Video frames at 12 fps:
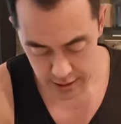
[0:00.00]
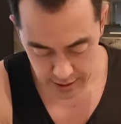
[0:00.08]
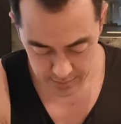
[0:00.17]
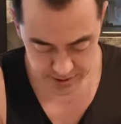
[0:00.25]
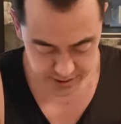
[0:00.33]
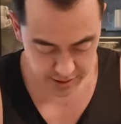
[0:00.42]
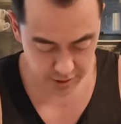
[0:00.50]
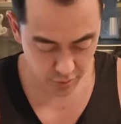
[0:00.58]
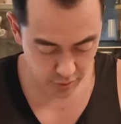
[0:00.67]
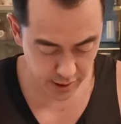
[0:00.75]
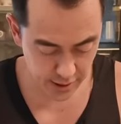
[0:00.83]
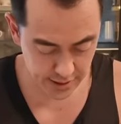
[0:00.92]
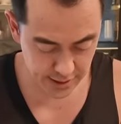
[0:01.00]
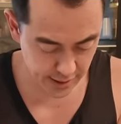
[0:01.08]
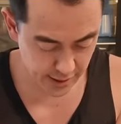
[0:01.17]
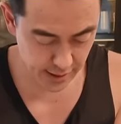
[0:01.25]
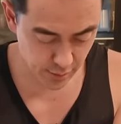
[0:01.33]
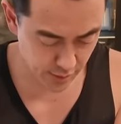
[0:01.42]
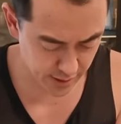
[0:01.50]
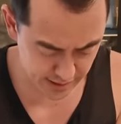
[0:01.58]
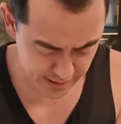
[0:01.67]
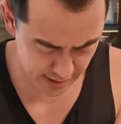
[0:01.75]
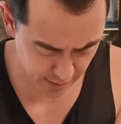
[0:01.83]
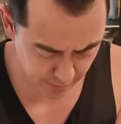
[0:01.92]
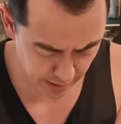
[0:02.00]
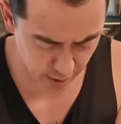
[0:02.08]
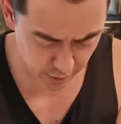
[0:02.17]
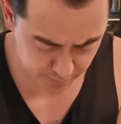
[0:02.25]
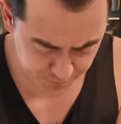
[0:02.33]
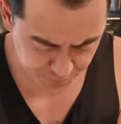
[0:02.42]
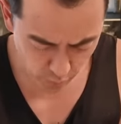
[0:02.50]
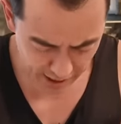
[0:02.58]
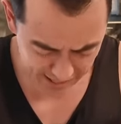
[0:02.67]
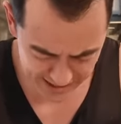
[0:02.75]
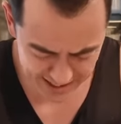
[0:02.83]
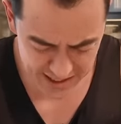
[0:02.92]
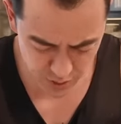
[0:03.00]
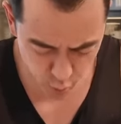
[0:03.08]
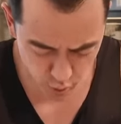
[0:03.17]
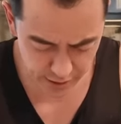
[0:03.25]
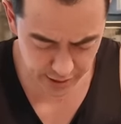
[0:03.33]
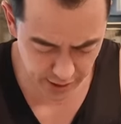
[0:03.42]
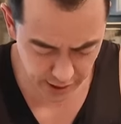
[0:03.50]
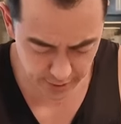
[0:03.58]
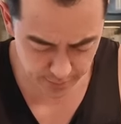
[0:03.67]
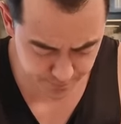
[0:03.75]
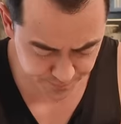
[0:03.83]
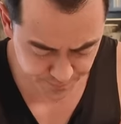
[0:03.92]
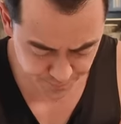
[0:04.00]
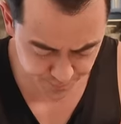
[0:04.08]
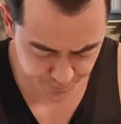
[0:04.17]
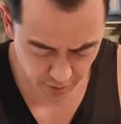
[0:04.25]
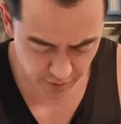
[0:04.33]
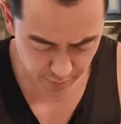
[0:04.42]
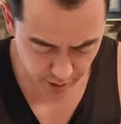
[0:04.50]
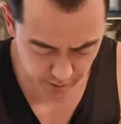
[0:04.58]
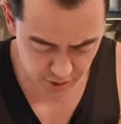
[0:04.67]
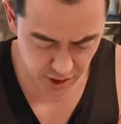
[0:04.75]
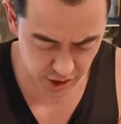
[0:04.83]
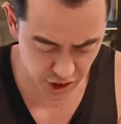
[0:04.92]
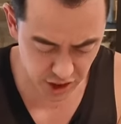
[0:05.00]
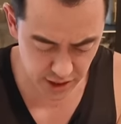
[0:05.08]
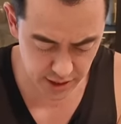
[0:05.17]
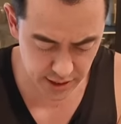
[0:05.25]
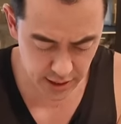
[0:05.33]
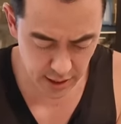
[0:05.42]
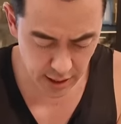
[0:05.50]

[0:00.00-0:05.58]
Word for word: I'm just gonna grate, I wanna say about at least one cup of Parmesan cheese.